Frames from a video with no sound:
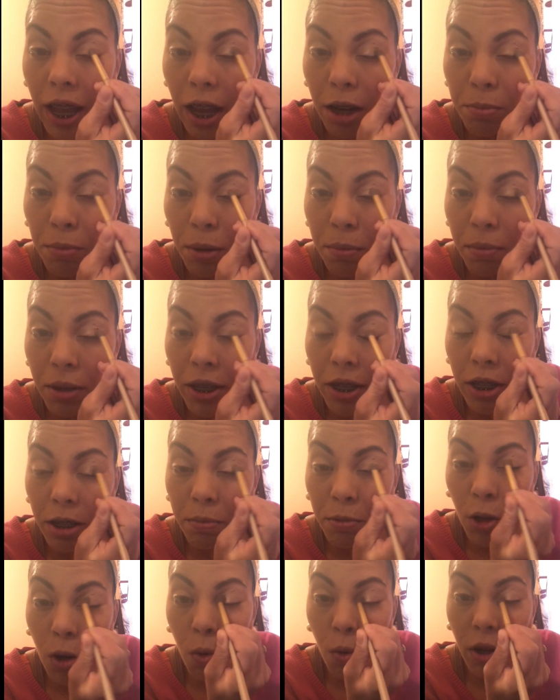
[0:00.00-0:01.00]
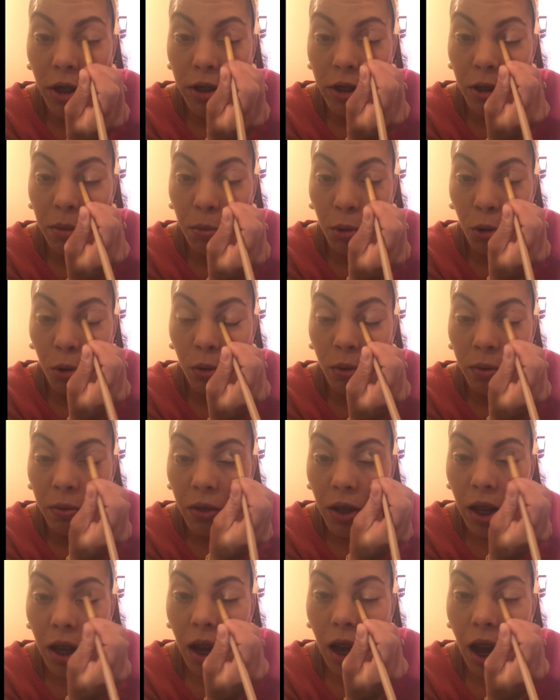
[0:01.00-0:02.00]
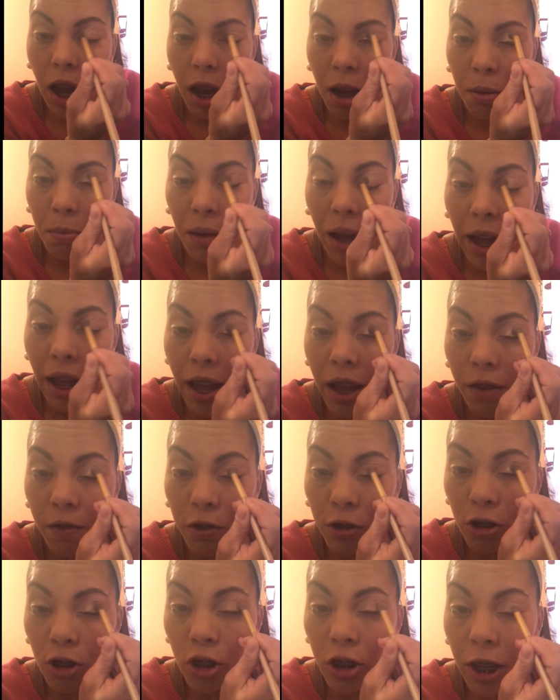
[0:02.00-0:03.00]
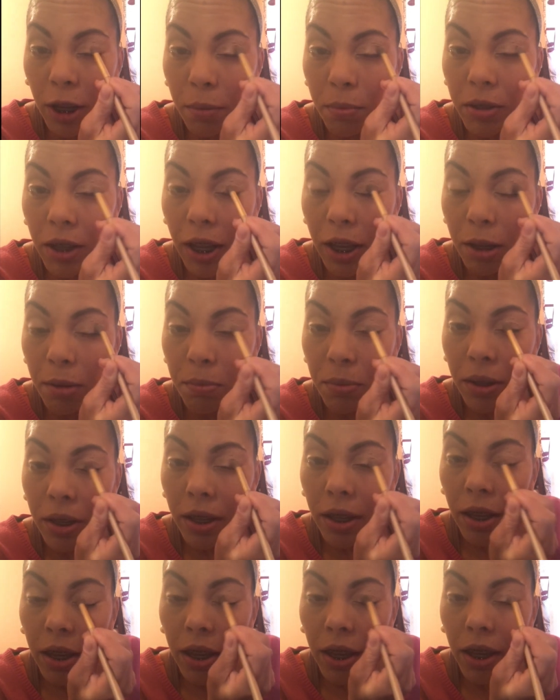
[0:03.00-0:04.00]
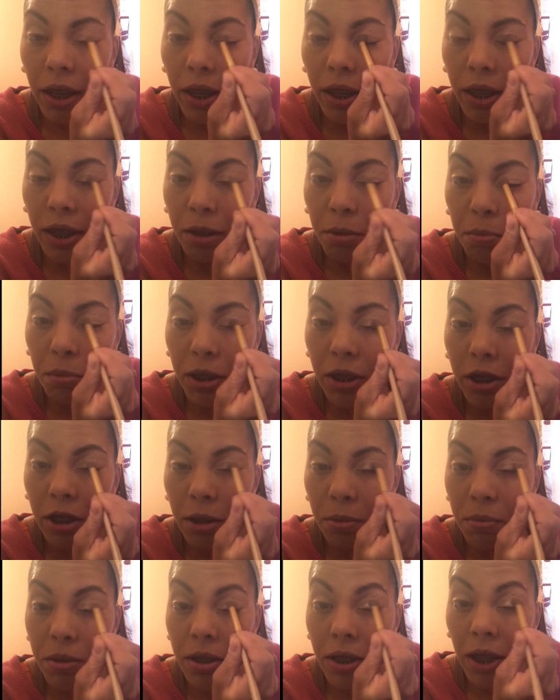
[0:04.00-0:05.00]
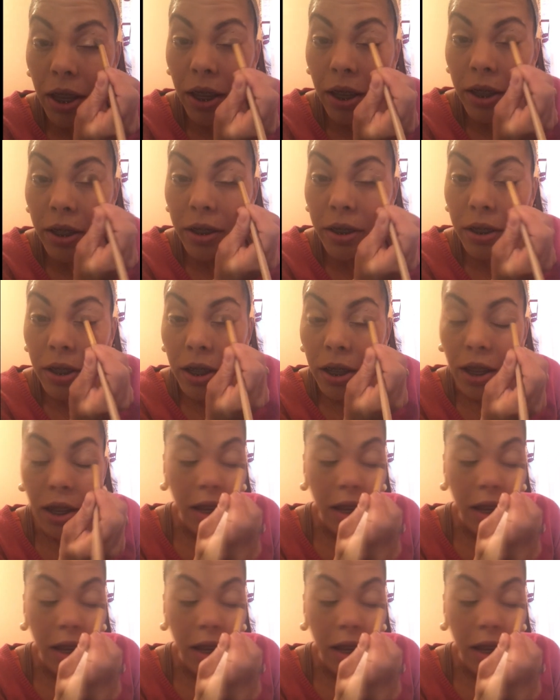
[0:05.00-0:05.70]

had my makeup go on smooth. I have on Shape Tape in medium sand.